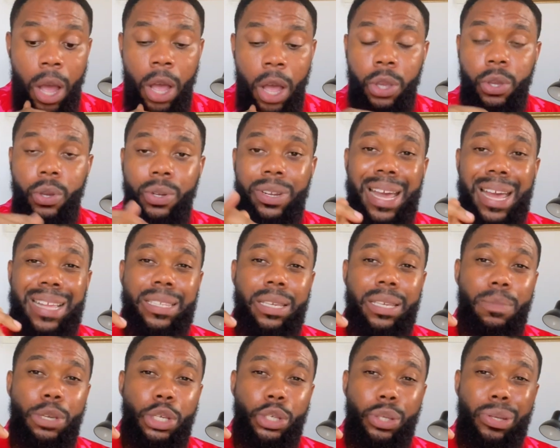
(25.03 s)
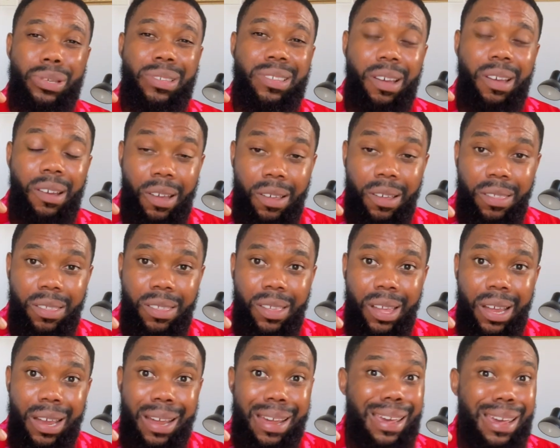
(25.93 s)
Your diatomaceous
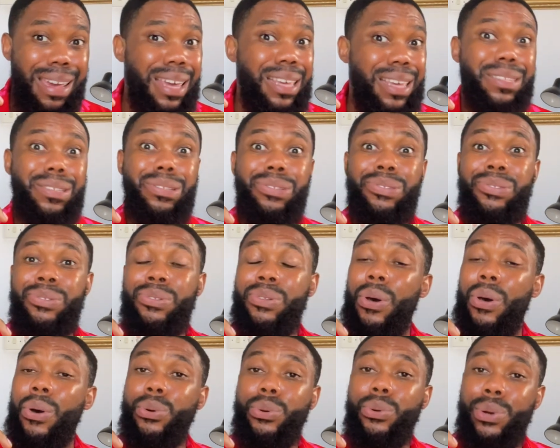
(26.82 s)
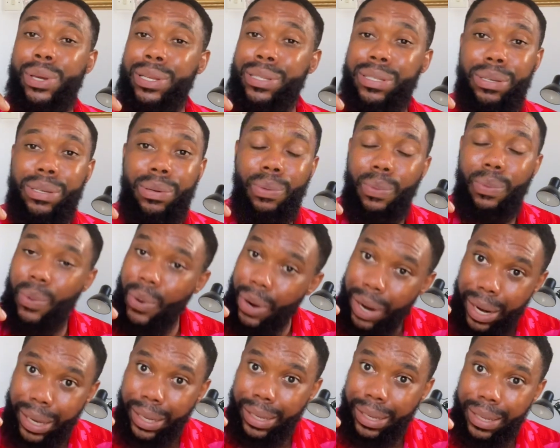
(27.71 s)
earth is not going to
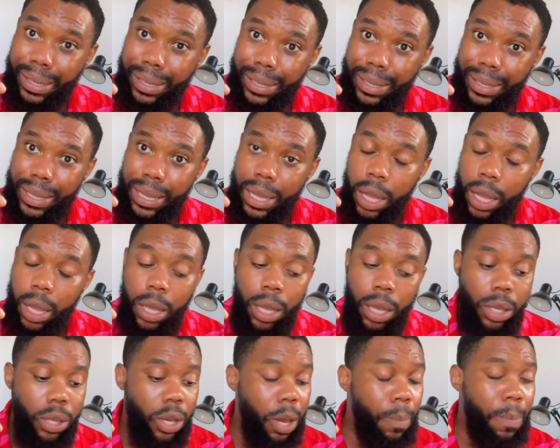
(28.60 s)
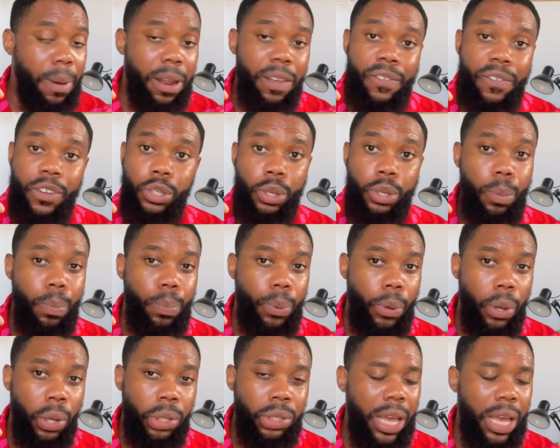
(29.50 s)
work. Your beneficial
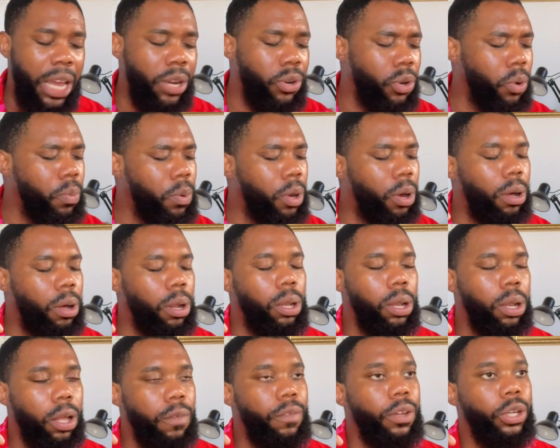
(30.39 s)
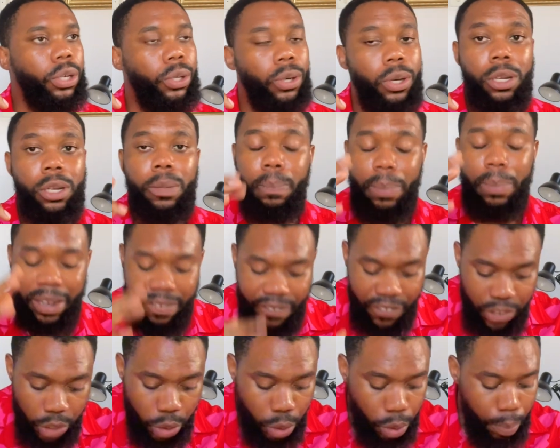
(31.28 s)
bugs. I know we all love a good
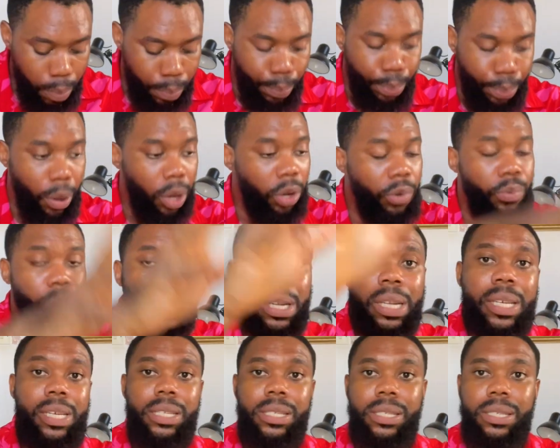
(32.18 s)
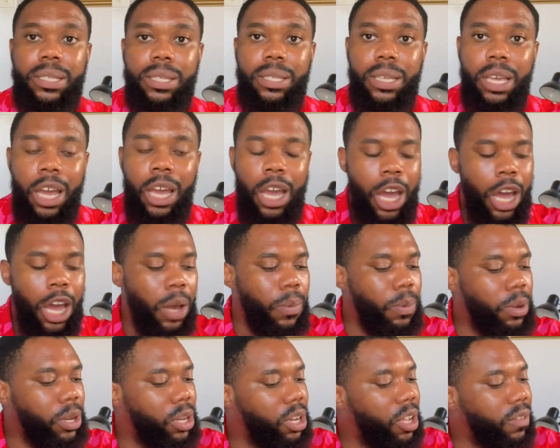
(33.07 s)
beneficial bug release.
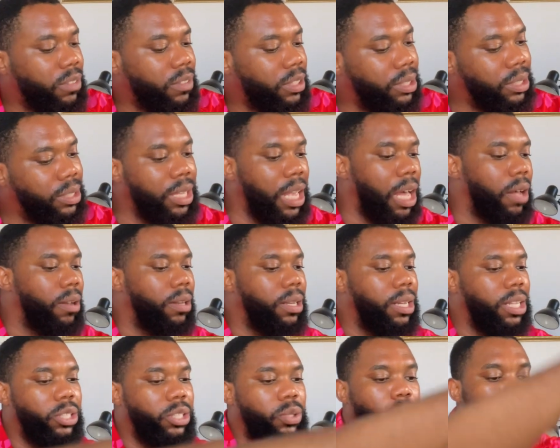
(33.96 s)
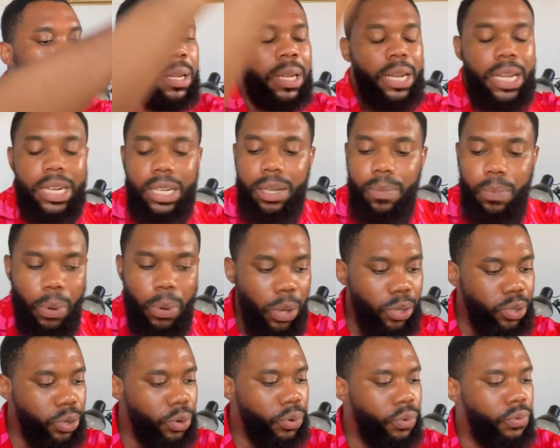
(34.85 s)
We love to see our little
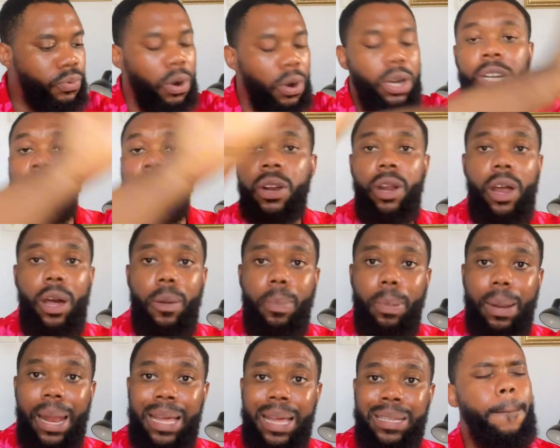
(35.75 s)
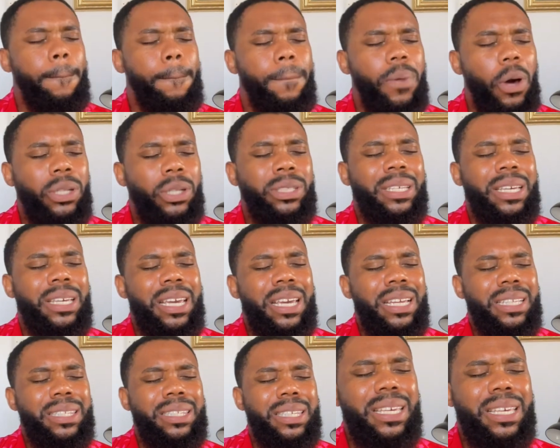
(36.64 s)
ladybugs crawling on our plant. But
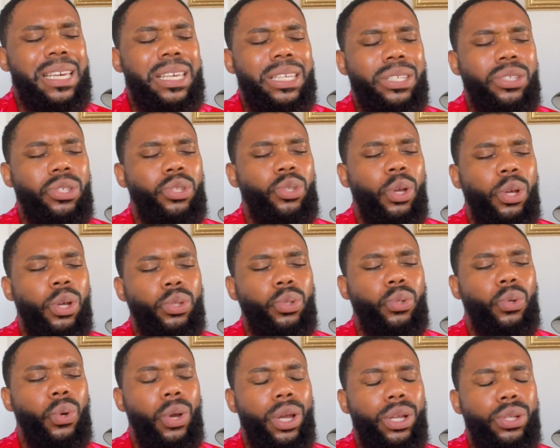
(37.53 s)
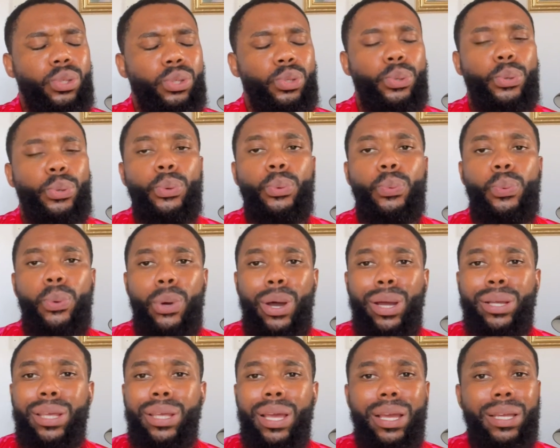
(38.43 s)
it is not going to
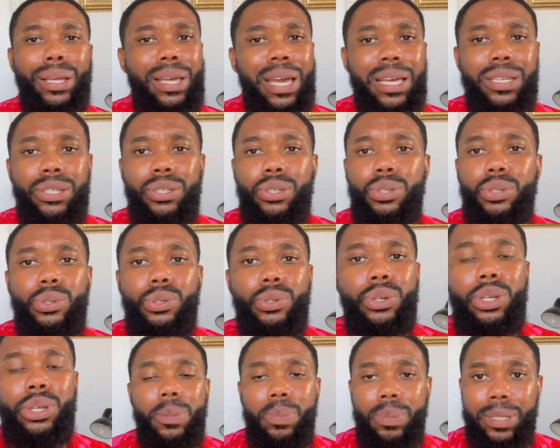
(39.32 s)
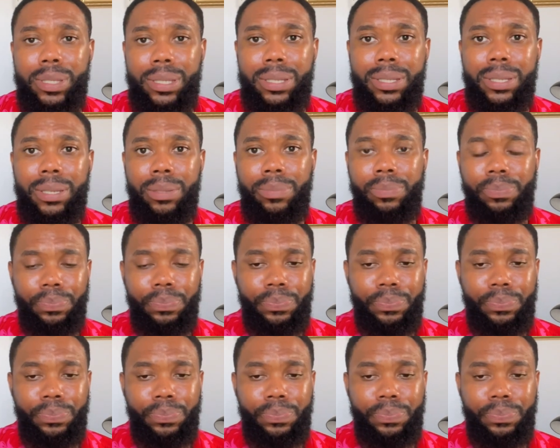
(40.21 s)
work against thrips.